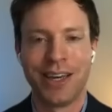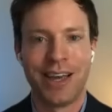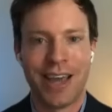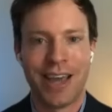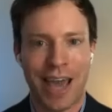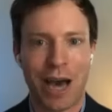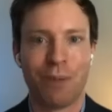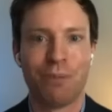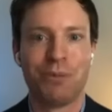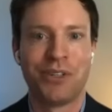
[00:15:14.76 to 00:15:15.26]

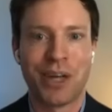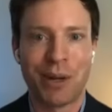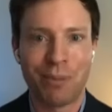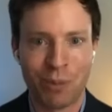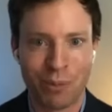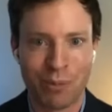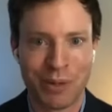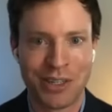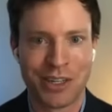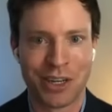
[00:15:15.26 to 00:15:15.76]
help
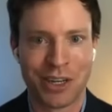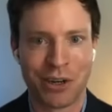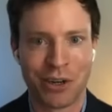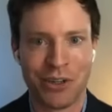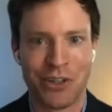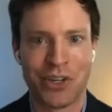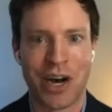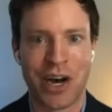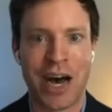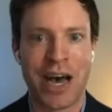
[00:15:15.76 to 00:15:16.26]
supplement a good
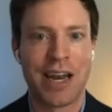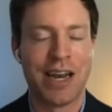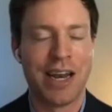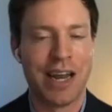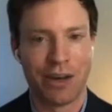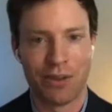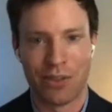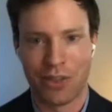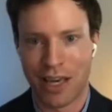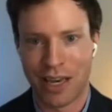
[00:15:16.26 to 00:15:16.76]
diet and
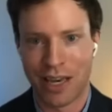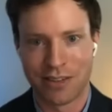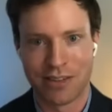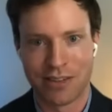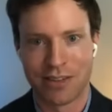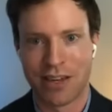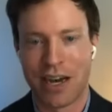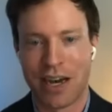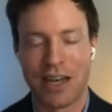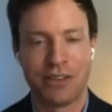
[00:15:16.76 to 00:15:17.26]
healthy
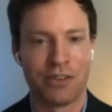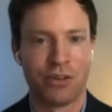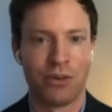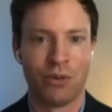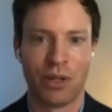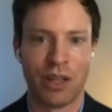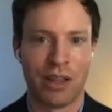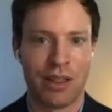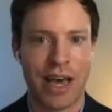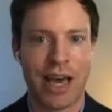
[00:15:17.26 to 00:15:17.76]
exercise and
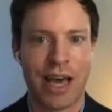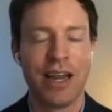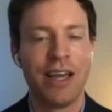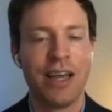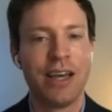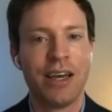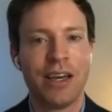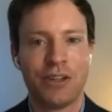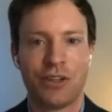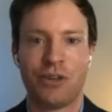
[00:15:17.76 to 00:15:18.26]
all of that
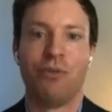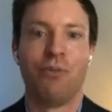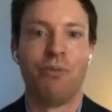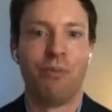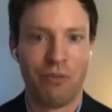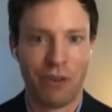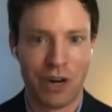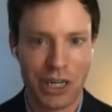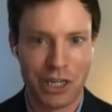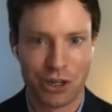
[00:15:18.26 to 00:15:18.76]
to
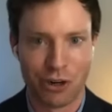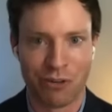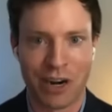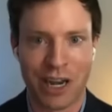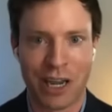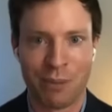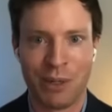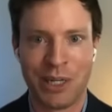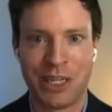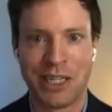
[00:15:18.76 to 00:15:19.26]
reach your
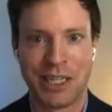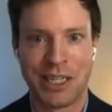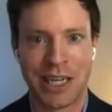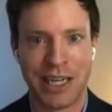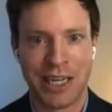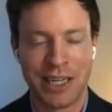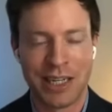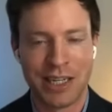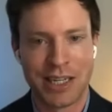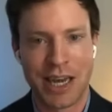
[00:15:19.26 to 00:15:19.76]
recommended
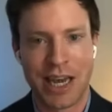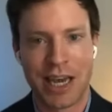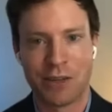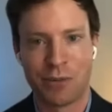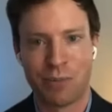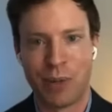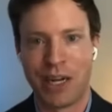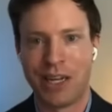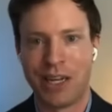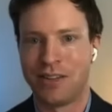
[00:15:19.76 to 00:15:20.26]
daily intakes.
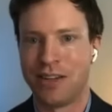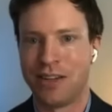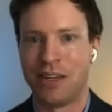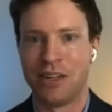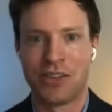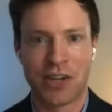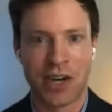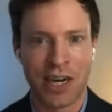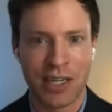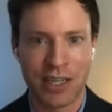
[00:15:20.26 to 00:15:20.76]
But it's an
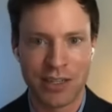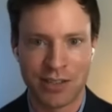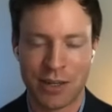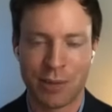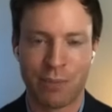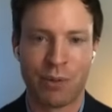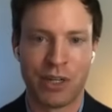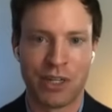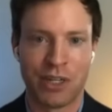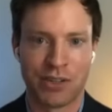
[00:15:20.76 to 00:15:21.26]
entirely
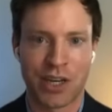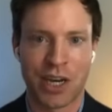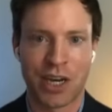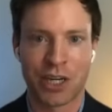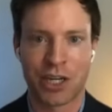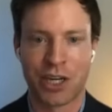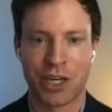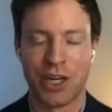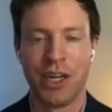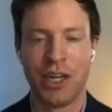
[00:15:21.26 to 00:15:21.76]
separate
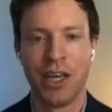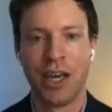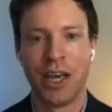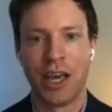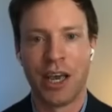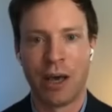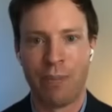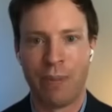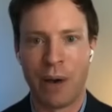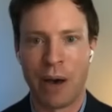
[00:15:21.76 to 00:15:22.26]
discussion
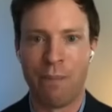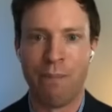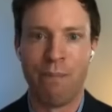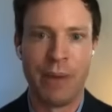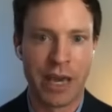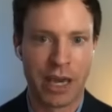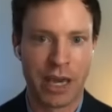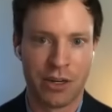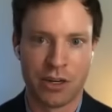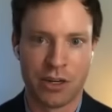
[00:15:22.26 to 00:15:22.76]
about
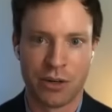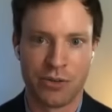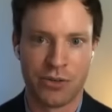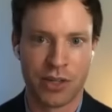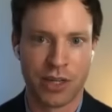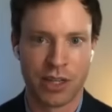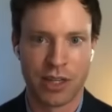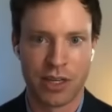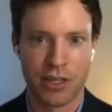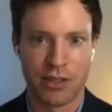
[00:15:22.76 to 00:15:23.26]
mega
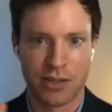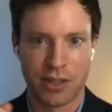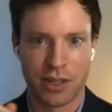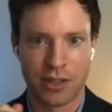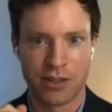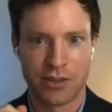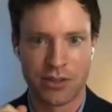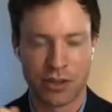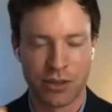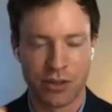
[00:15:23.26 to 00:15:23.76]
dosing these
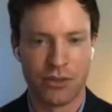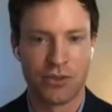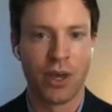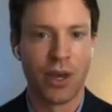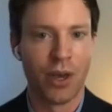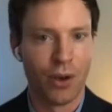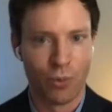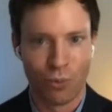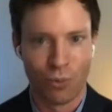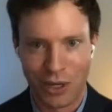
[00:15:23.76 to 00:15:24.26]
things. Because
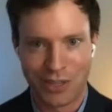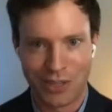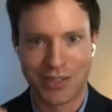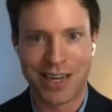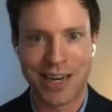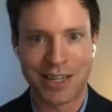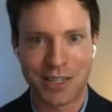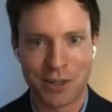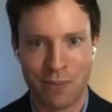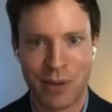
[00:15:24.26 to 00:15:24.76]
when you
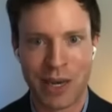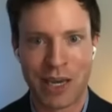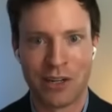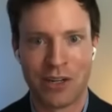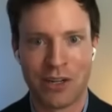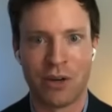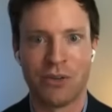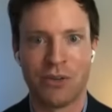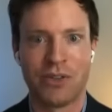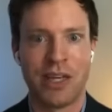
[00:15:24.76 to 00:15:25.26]
start to mega
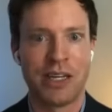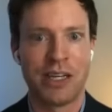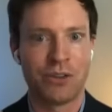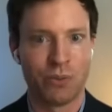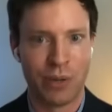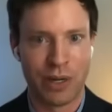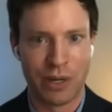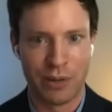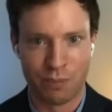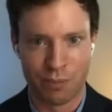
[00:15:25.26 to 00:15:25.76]
dose, that's
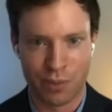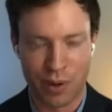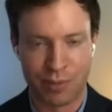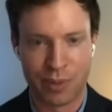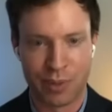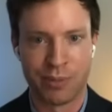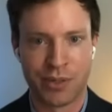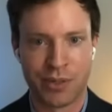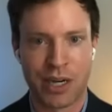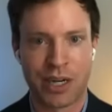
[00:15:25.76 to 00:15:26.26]
when
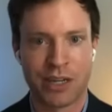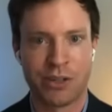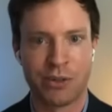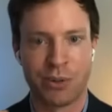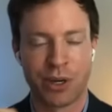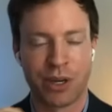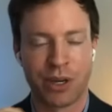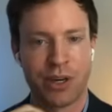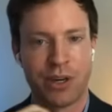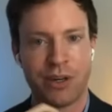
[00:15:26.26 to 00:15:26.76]
problems start to
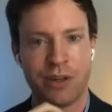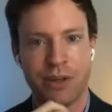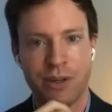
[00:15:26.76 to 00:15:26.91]
occur.